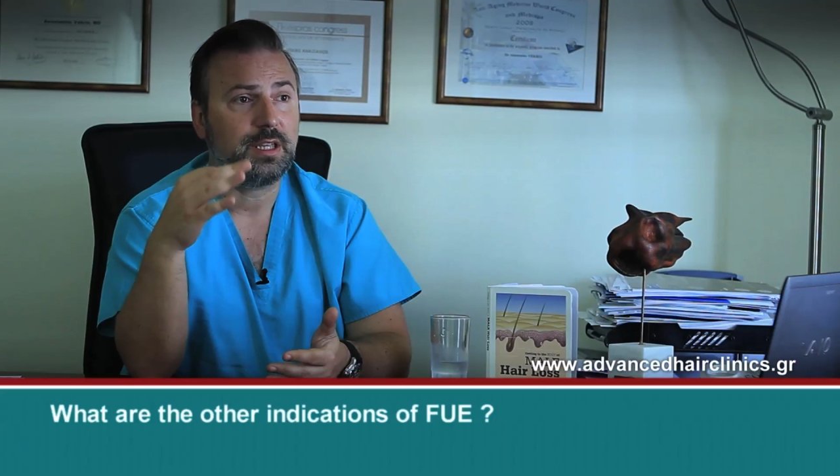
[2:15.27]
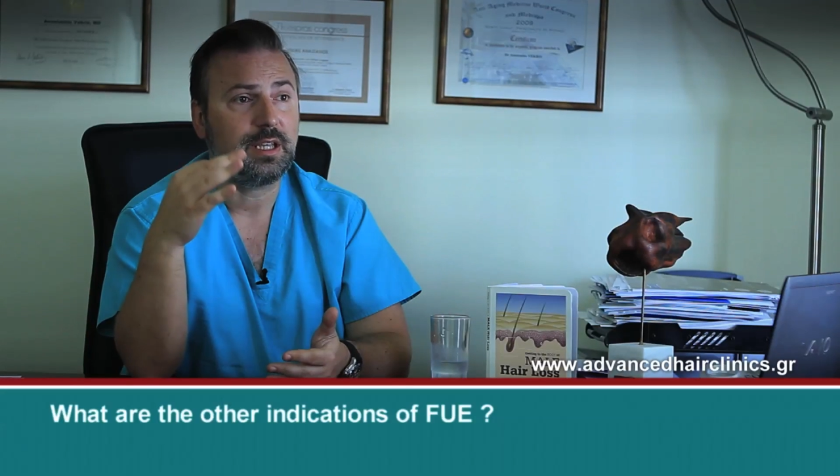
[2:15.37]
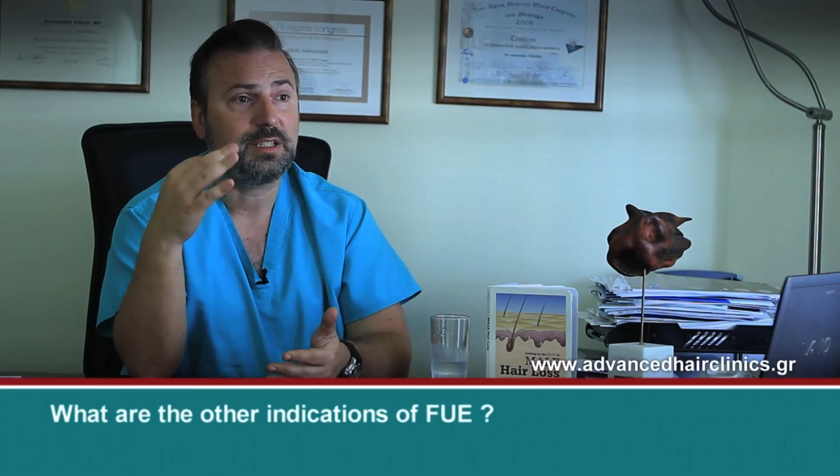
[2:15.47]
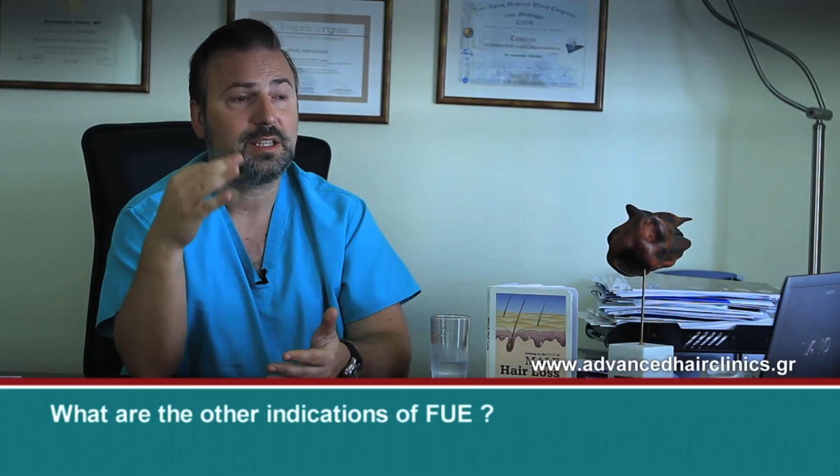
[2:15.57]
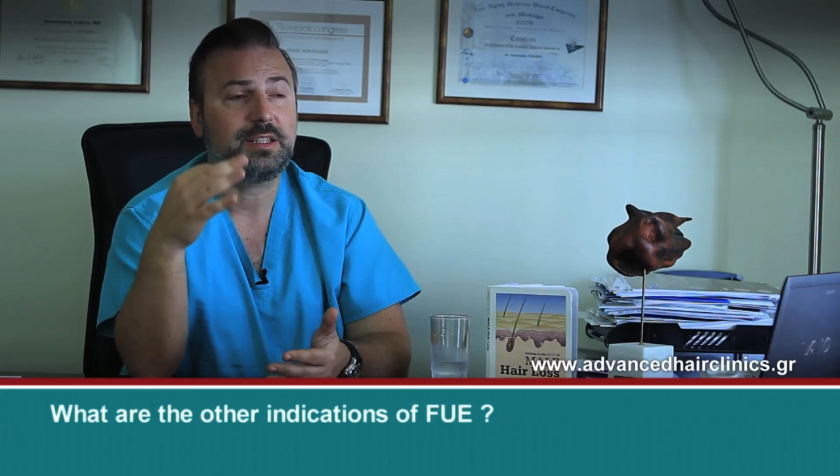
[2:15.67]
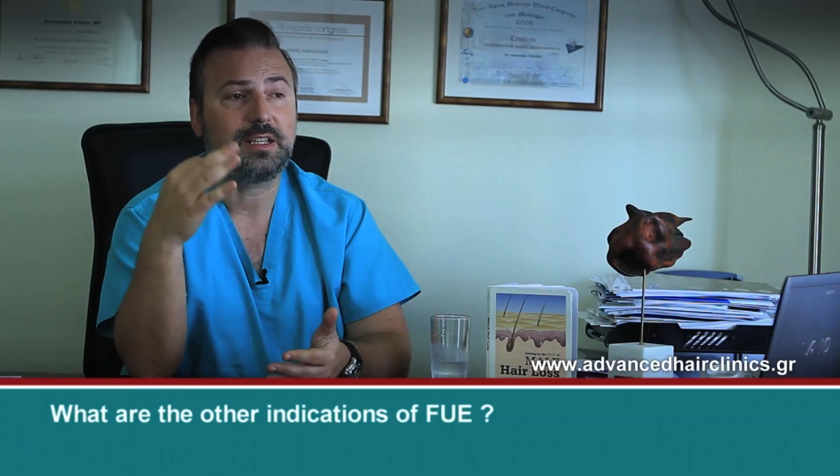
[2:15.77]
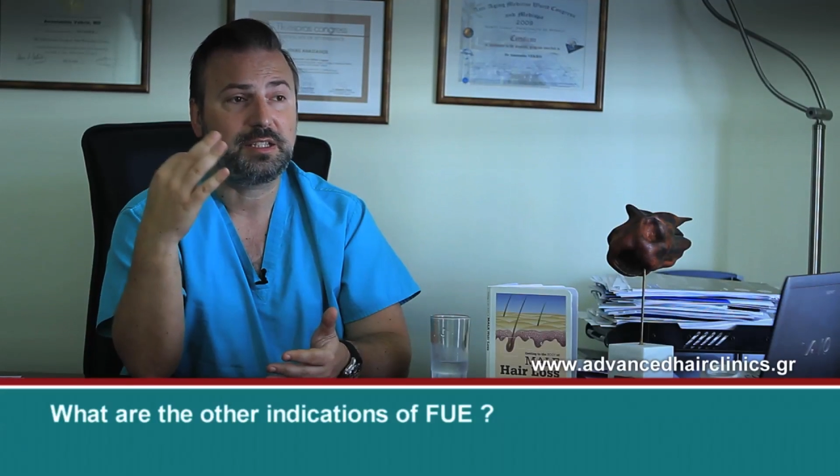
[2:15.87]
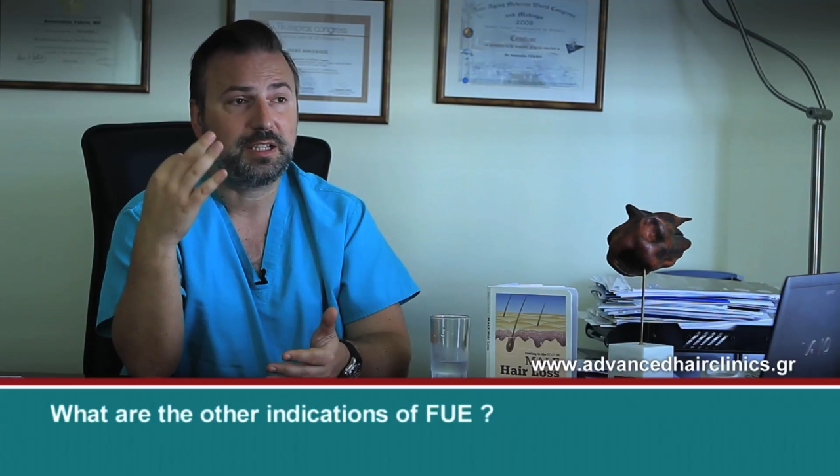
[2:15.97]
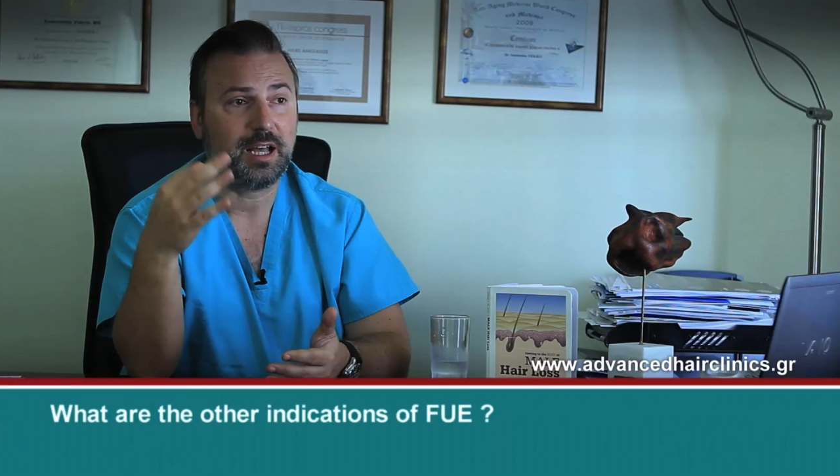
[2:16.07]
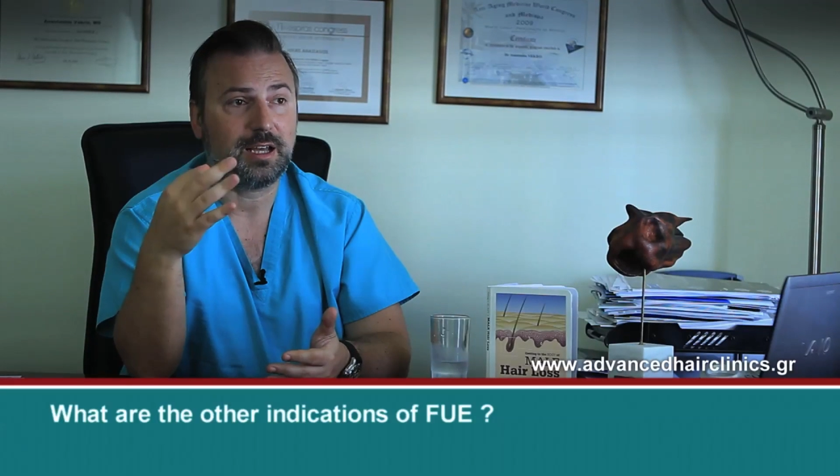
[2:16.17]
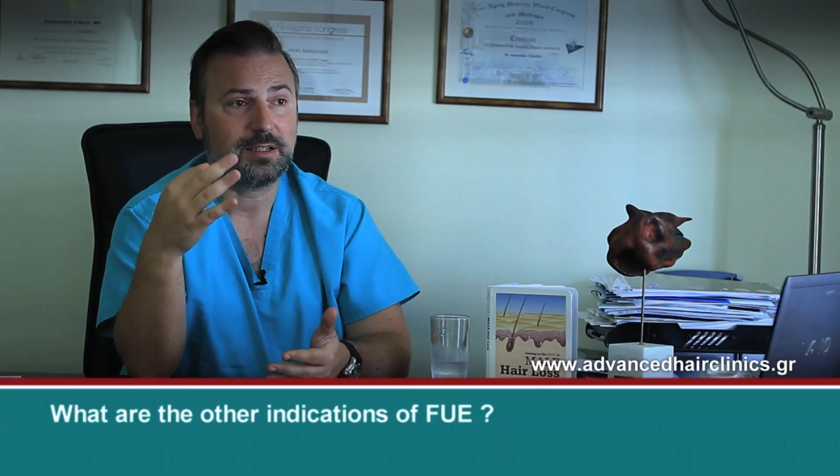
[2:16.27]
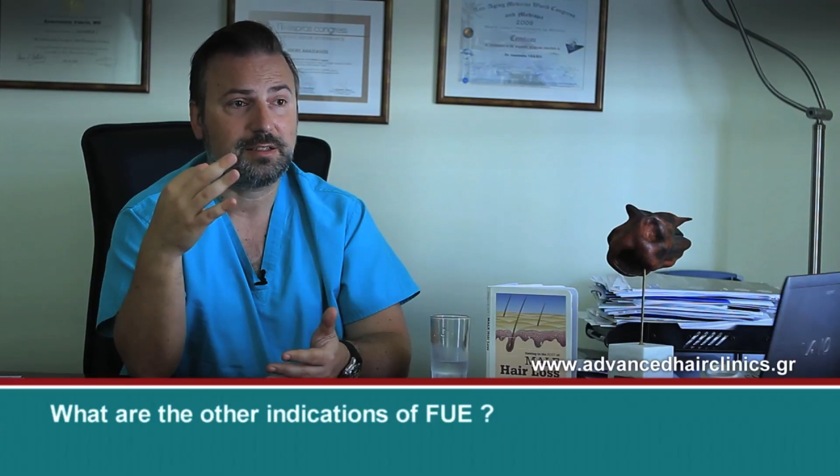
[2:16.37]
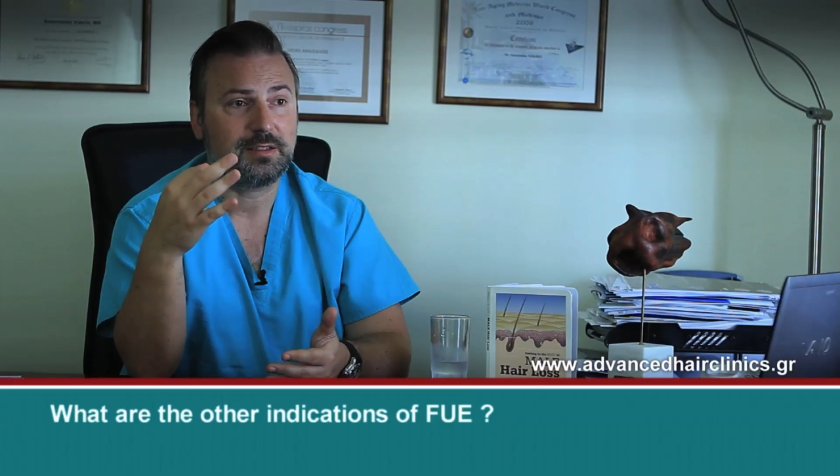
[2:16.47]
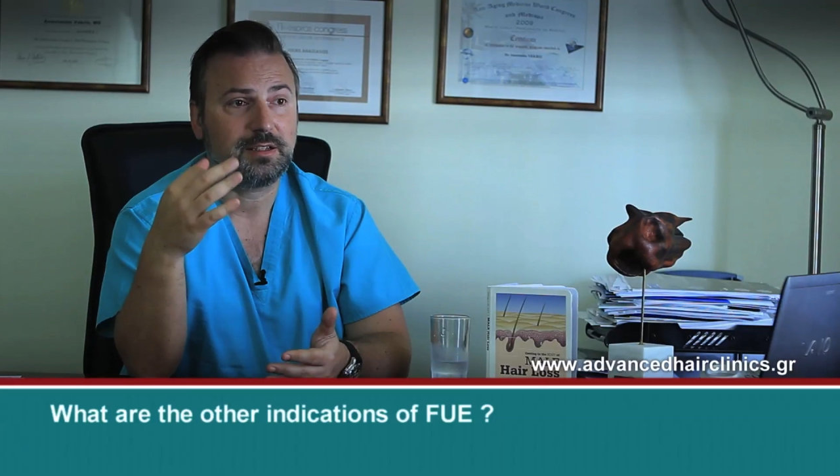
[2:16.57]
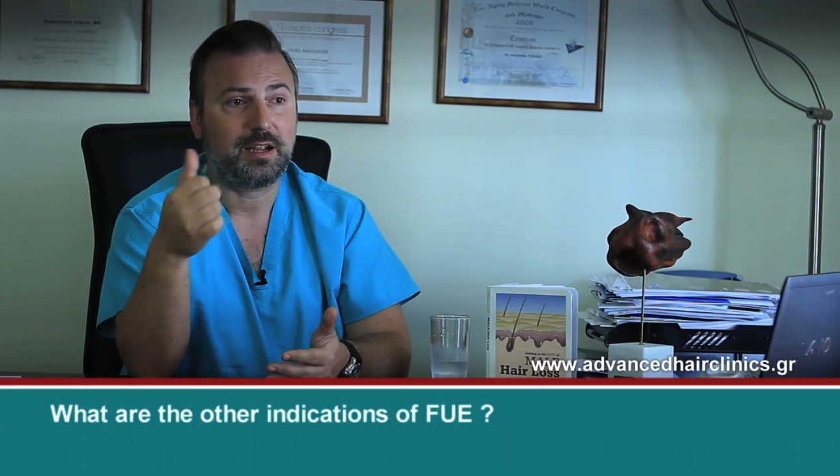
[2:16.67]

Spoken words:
existing scars